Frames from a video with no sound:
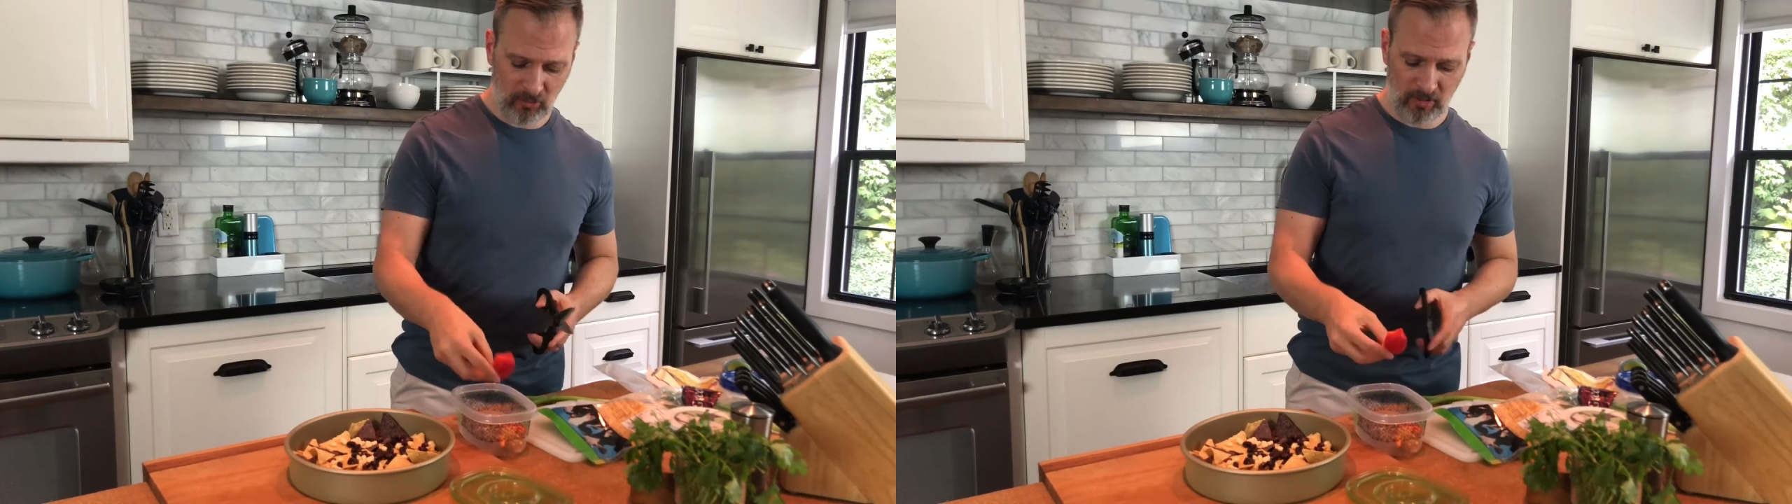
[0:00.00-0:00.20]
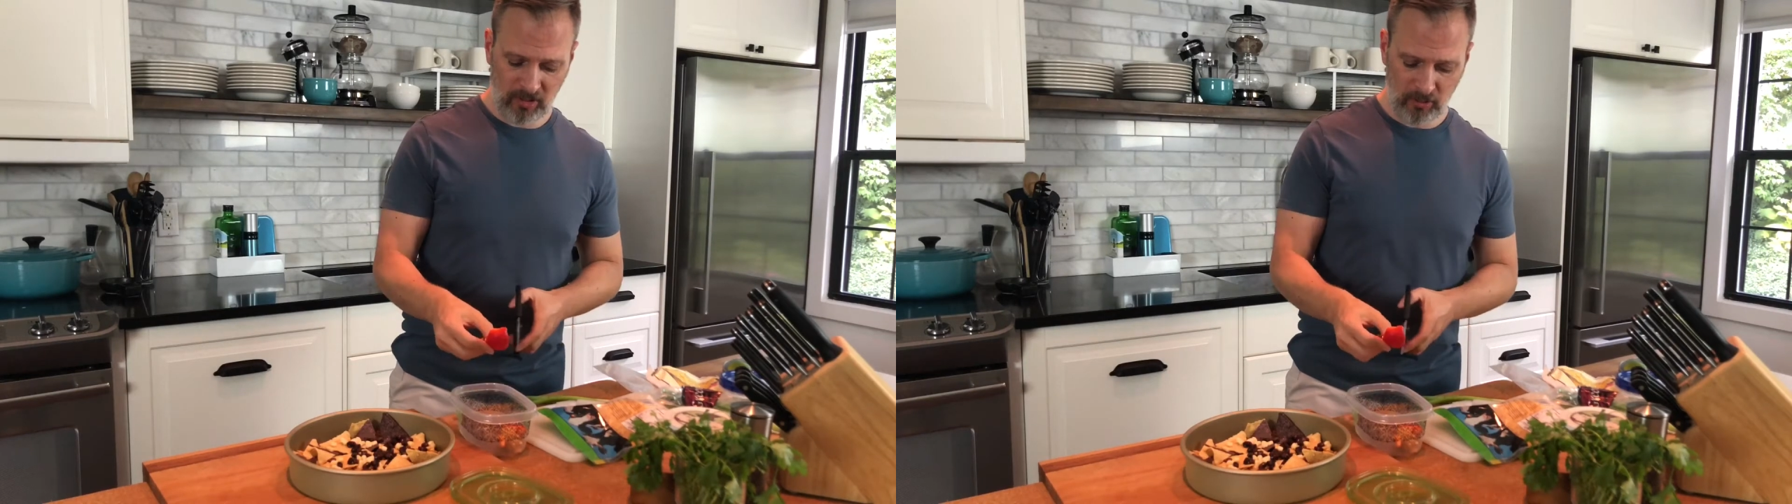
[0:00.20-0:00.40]

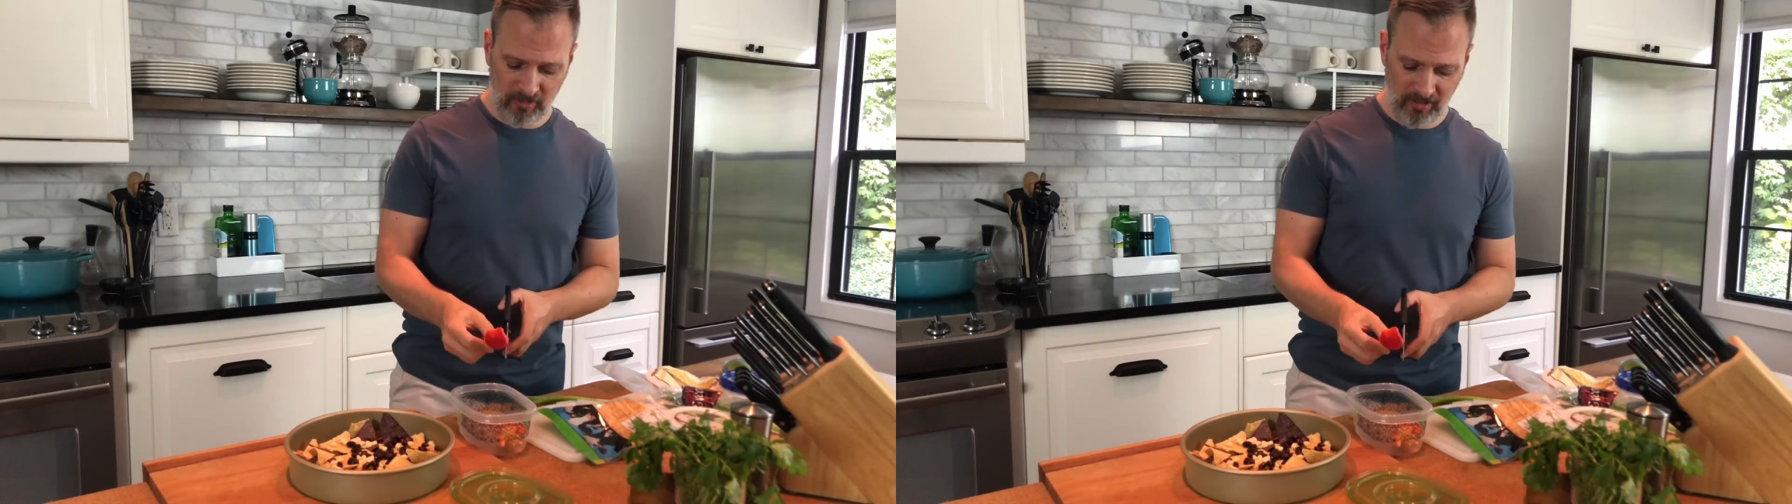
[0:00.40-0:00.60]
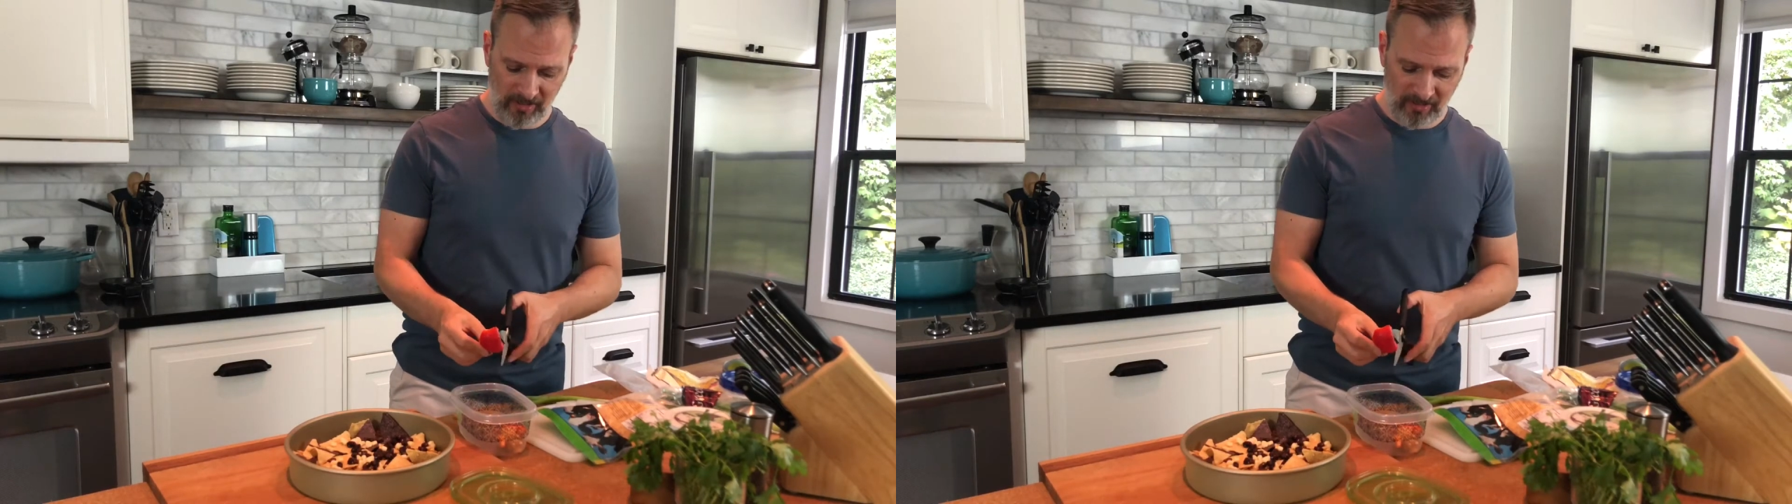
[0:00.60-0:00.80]
sort of
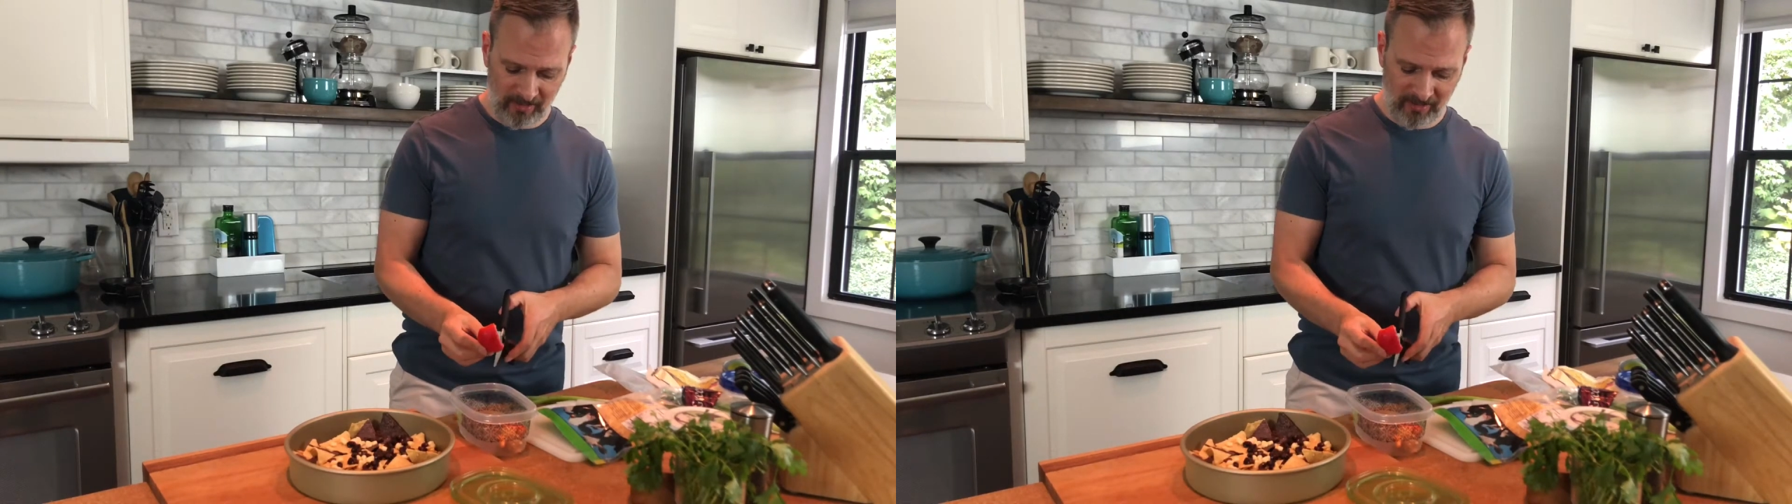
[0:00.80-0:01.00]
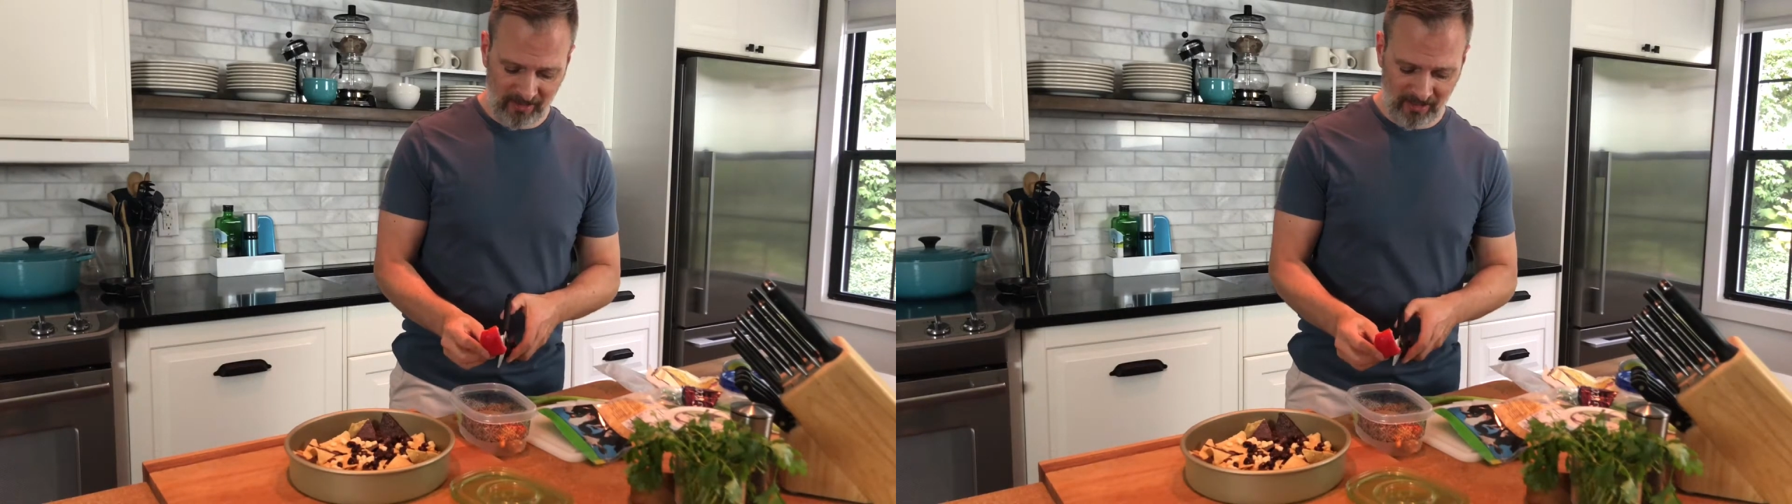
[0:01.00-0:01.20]
use a
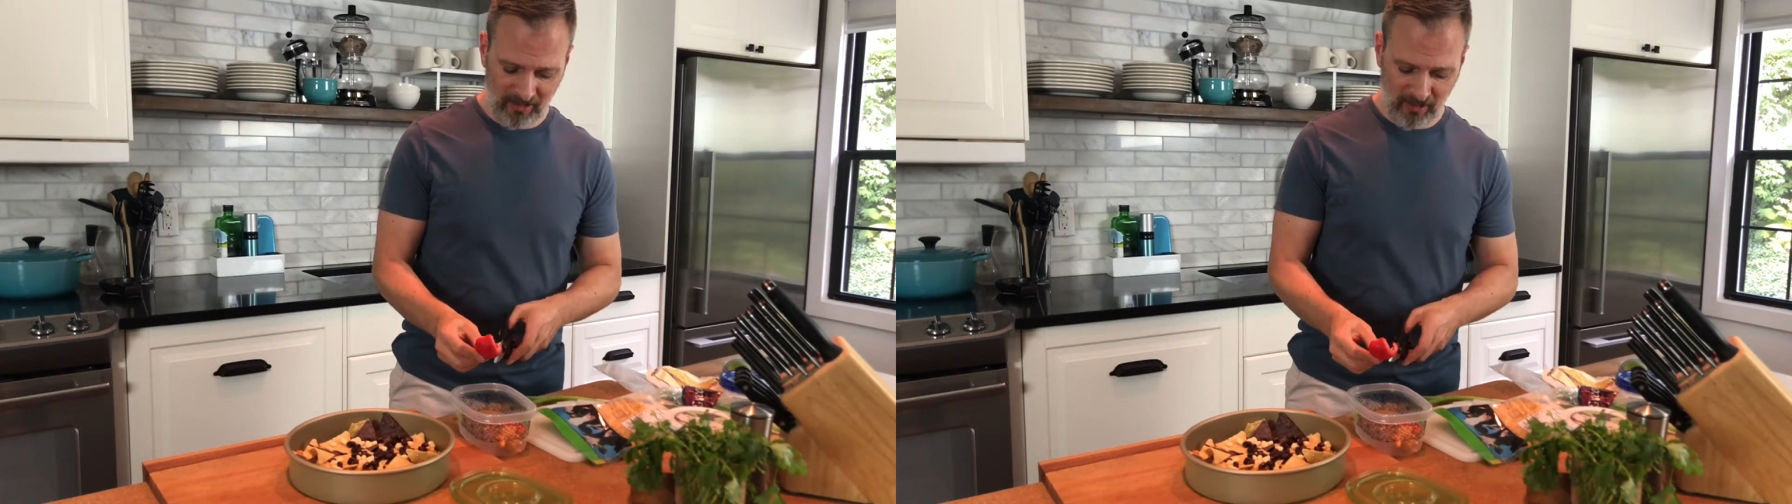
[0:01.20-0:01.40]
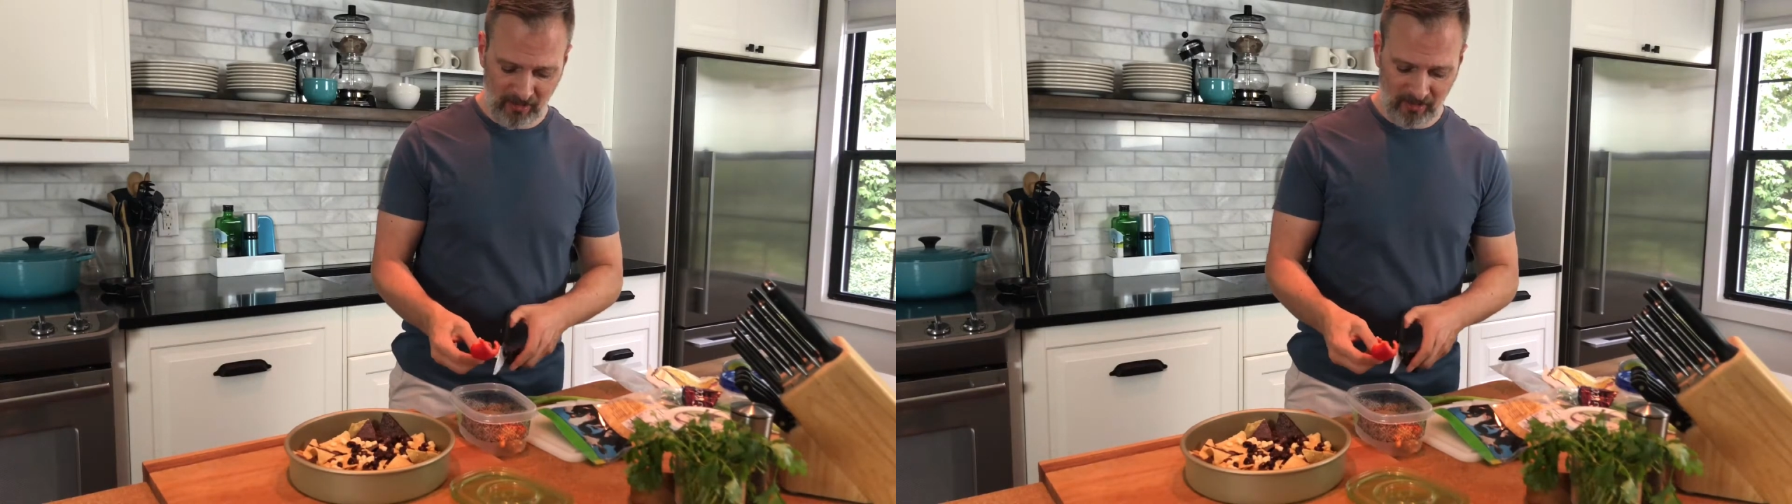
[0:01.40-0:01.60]

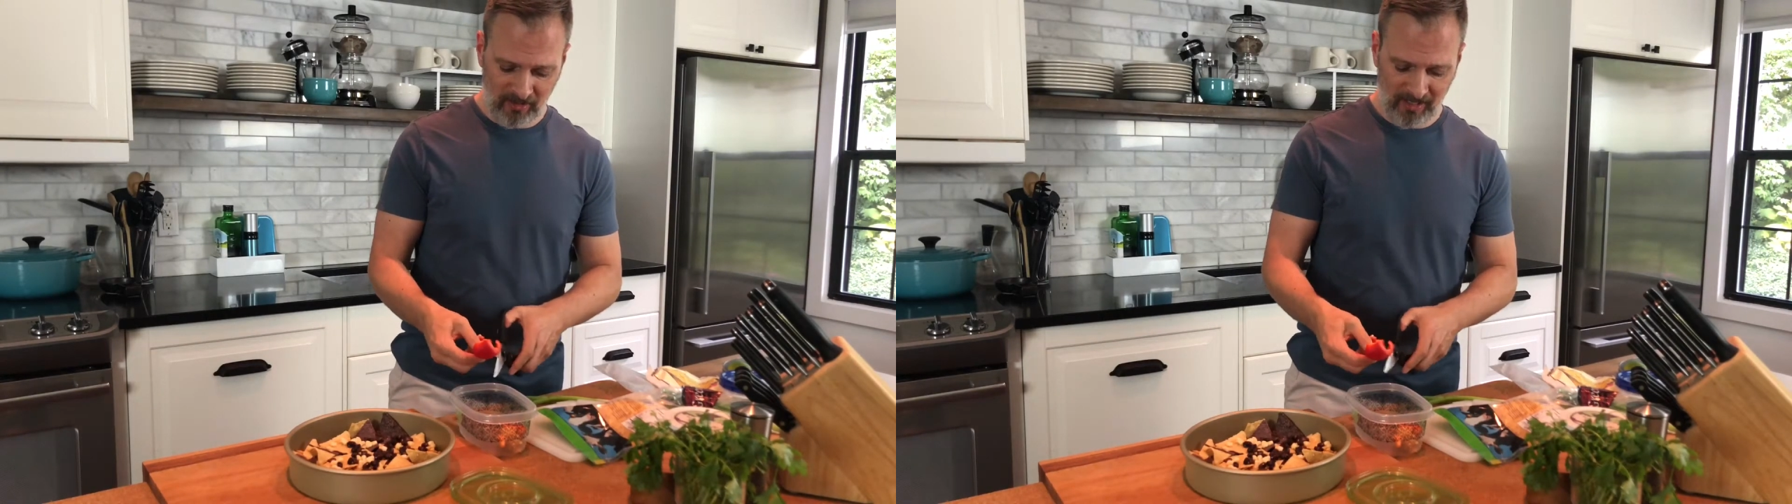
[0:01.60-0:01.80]
scissor to